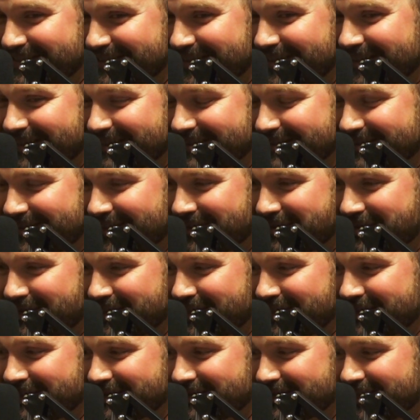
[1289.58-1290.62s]
Yeah.
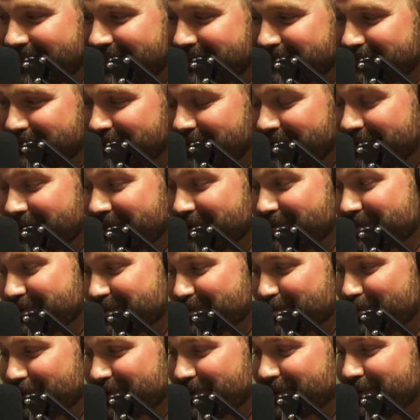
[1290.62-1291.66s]
Everything I felt like was
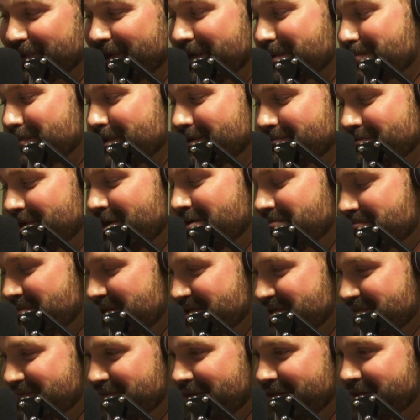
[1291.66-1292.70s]
pretty great, but no,
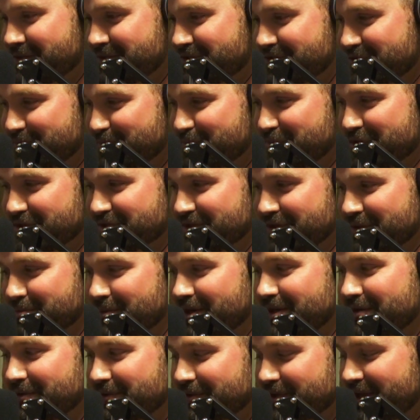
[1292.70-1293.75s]
that's fine. Just piss on
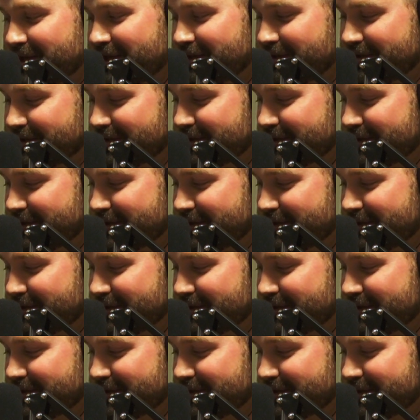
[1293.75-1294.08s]
my whole day.